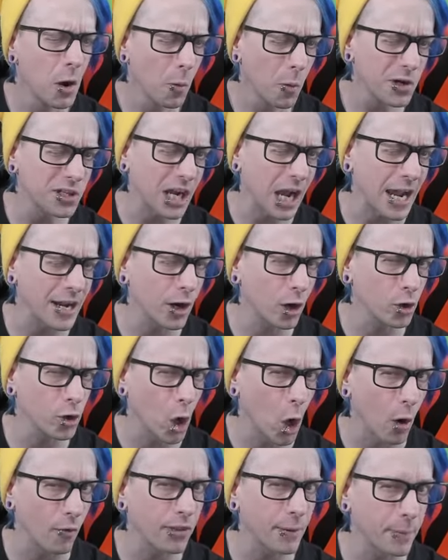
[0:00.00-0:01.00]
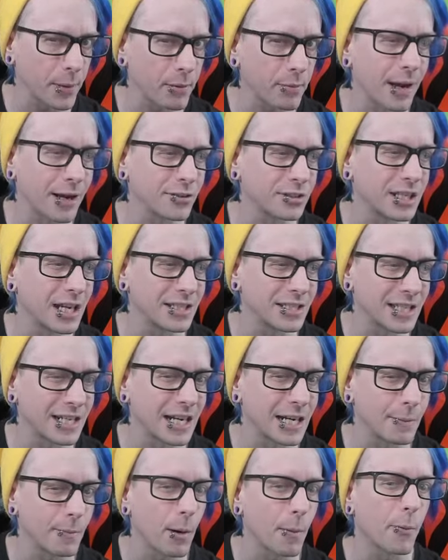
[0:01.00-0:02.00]
which I don't know if the premium house does it
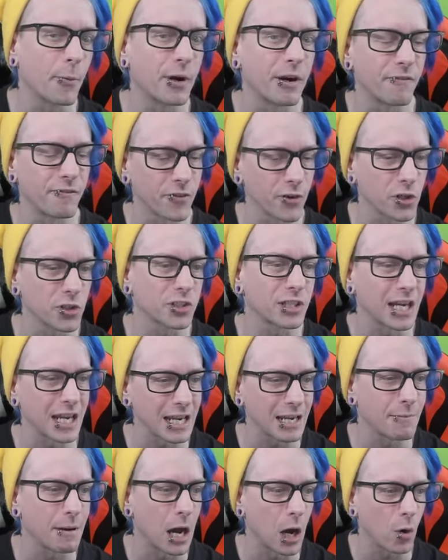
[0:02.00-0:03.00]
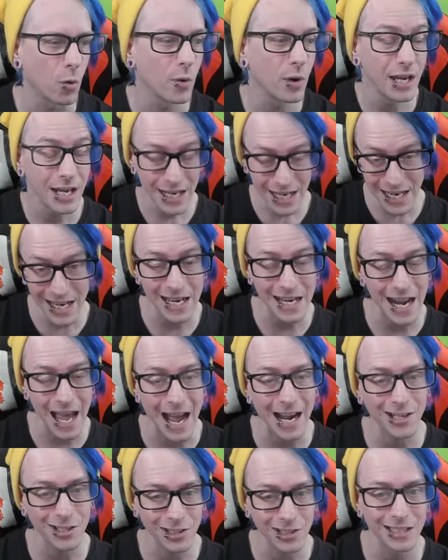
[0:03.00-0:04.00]
anymore, but when it first came out, it
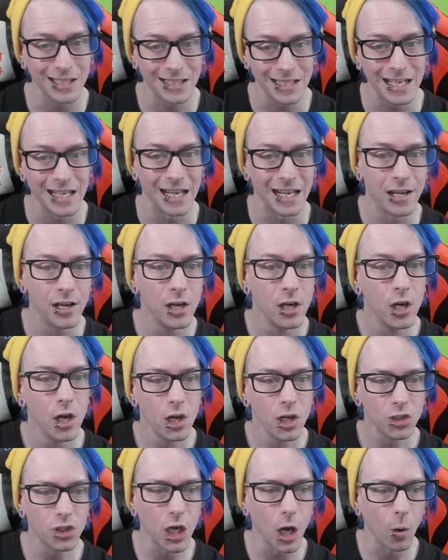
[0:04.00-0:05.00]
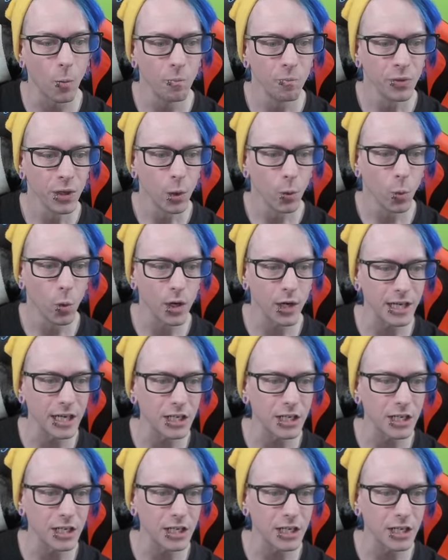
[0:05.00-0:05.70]
actually did it. So we're